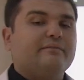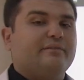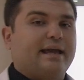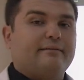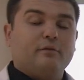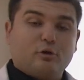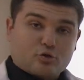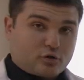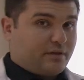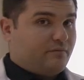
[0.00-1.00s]
We have
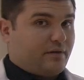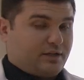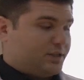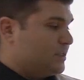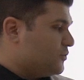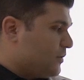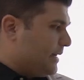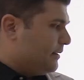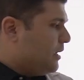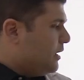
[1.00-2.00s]
lots of inventions,
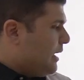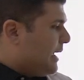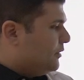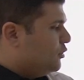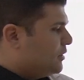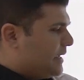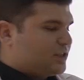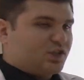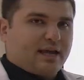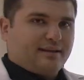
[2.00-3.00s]
right? And you
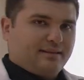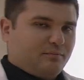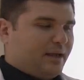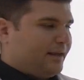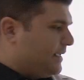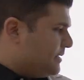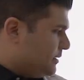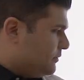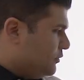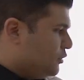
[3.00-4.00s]
can check the meanings.
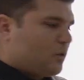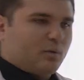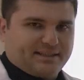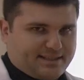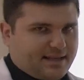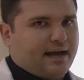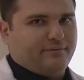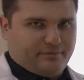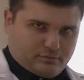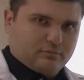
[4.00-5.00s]
You know what is
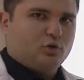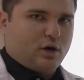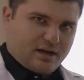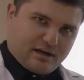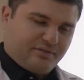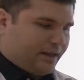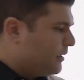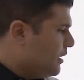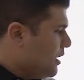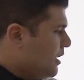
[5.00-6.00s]
knife? You are
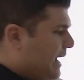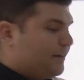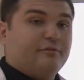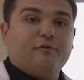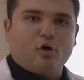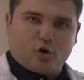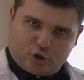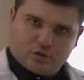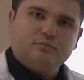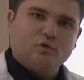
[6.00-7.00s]
cutting. And
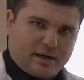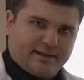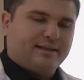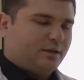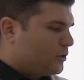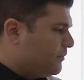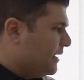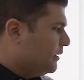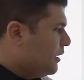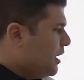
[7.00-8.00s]
fork, you are eating your
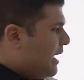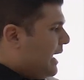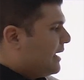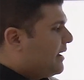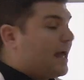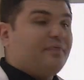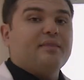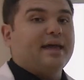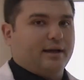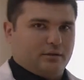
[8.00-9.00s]
meal. And a
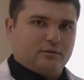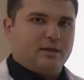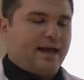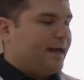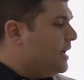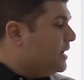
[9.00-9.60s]
nail, okay?